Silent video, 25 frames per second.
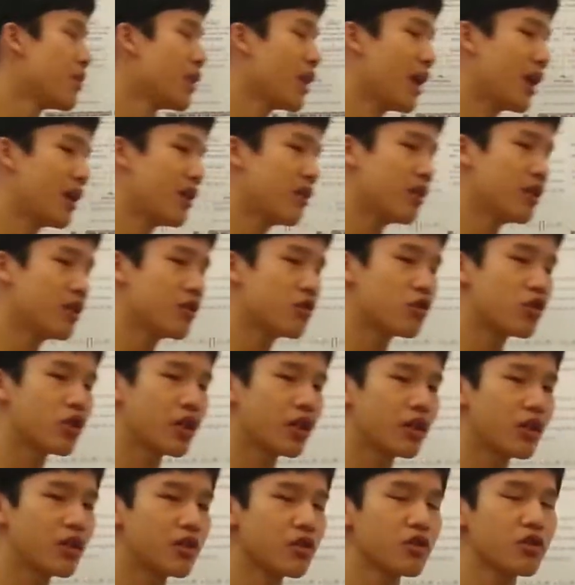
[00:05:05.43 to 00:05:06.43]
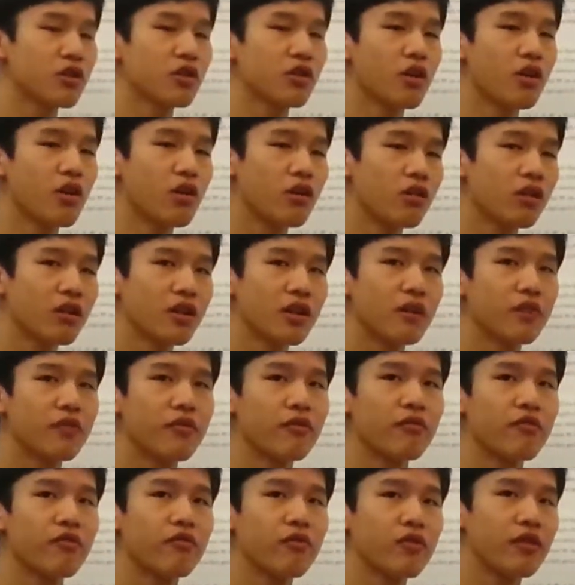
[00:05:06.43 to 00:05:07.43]
And in traditional
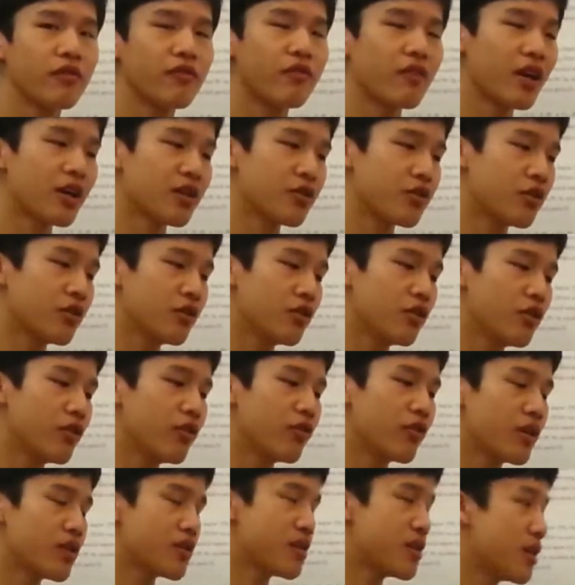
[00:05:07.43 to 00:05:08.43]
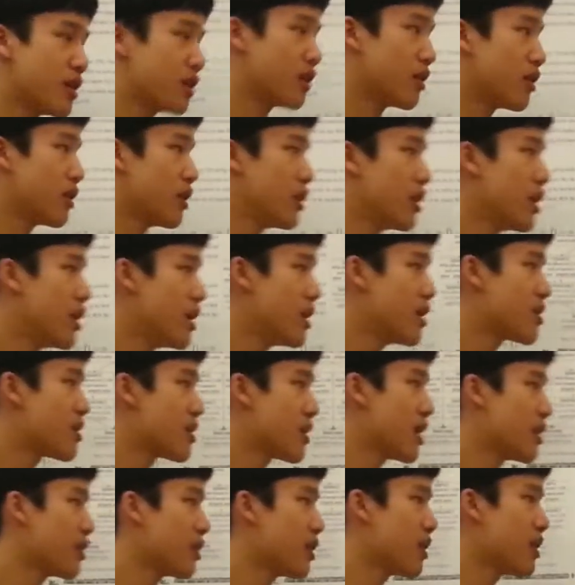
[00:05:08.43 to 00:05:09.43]
invention new vaccine,
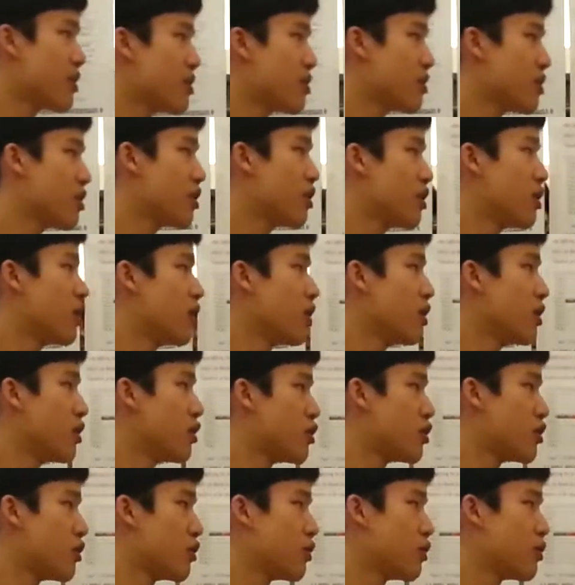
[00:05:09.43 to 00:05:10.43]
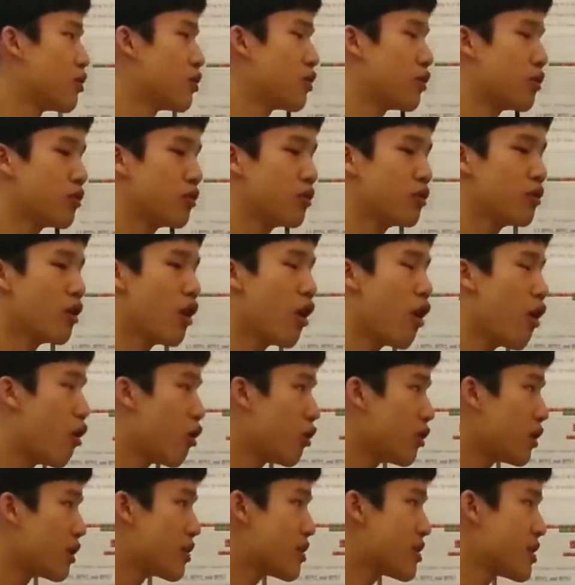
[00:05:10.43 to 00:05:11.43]
scientists should do
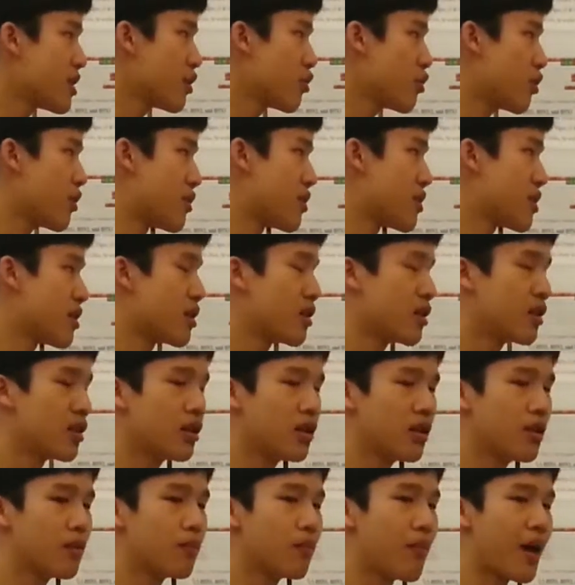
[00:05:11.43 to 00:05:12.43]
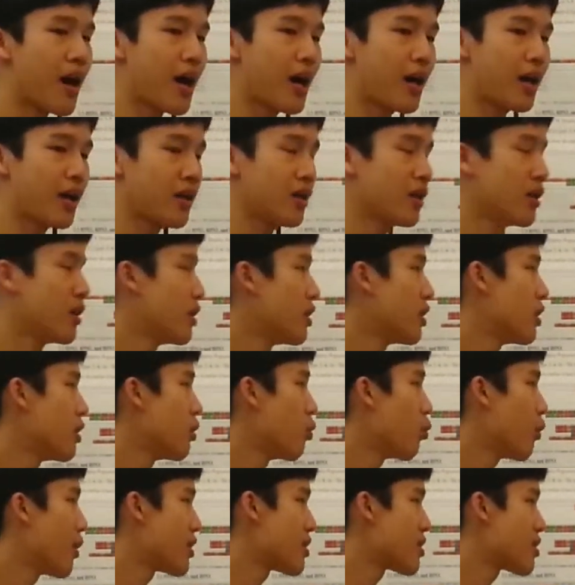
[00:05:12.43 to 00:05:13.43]
all the sequence by
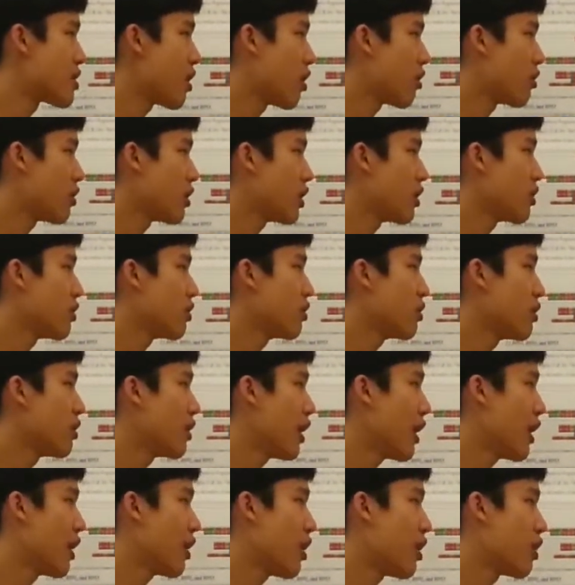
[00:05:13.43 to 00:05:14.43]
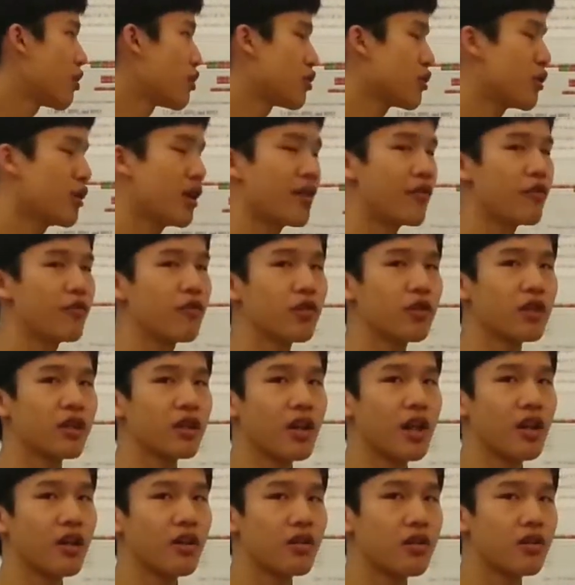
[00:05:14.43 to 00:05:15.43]

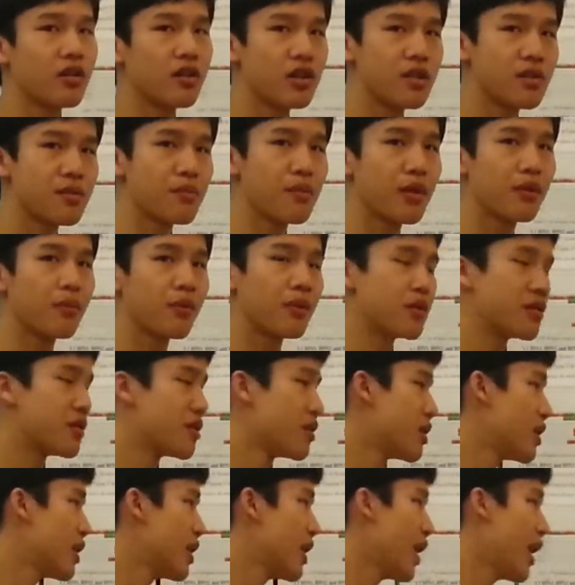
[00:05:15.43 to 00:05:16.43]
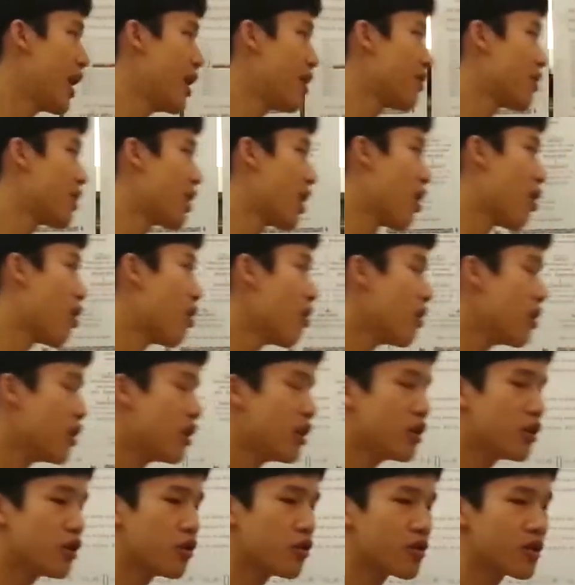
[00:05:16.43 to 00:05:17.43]
1,849 experiments. And now,
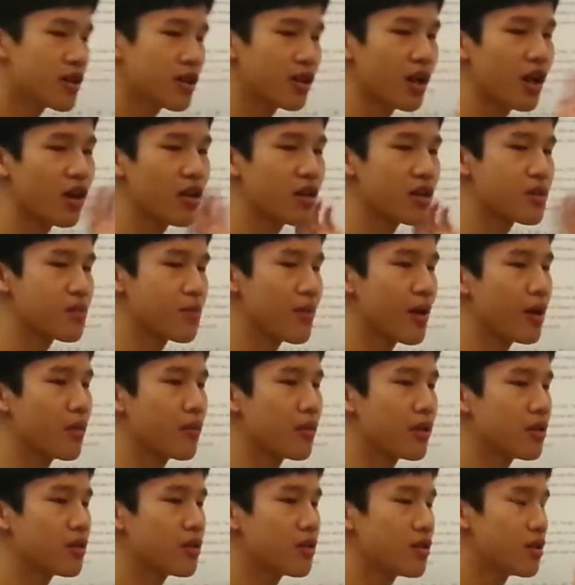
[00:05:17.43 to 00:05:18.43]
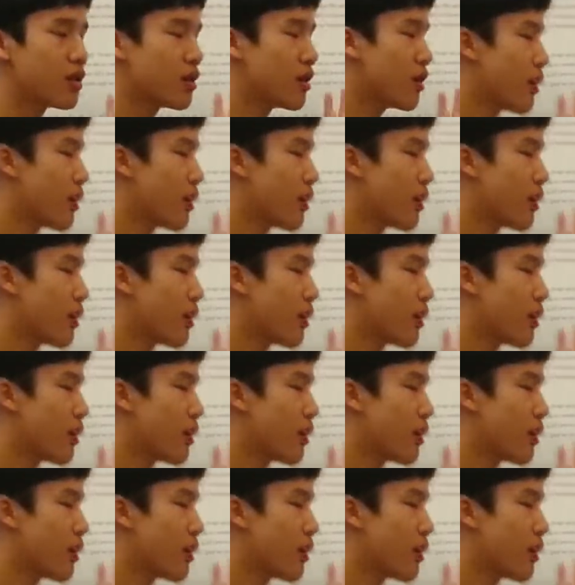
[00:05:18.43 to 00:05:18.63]
using our experiment,